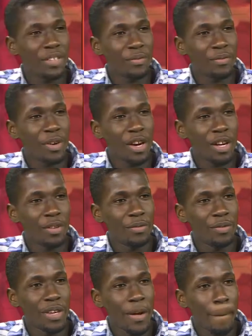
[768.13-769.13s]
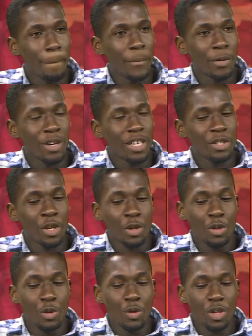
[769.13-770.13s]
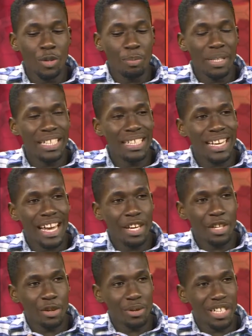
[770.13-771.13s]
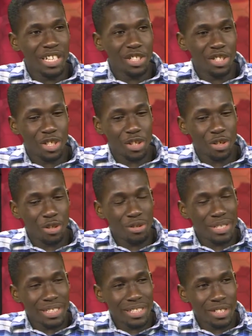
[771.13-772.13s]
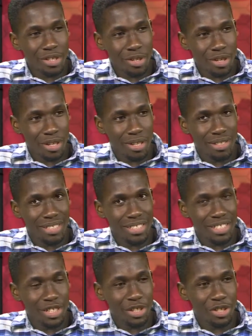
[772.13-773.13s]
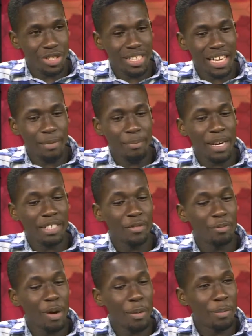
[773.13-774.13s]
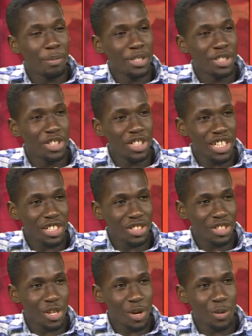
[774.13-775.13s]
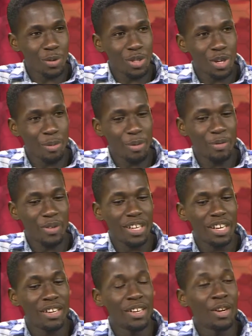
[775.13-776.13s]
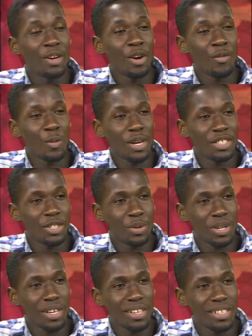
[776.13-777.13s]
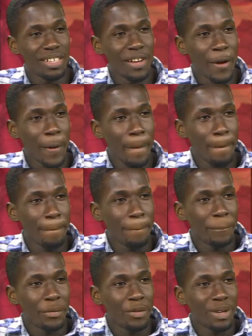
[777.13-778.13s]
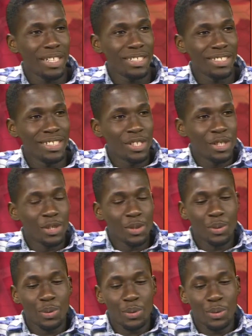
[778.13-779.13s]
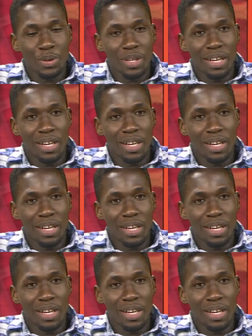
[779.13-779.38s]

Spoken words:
involved, right, you could be denying your nation a critical decision that might have probably changed the outcome of a lot of what is going on, right? So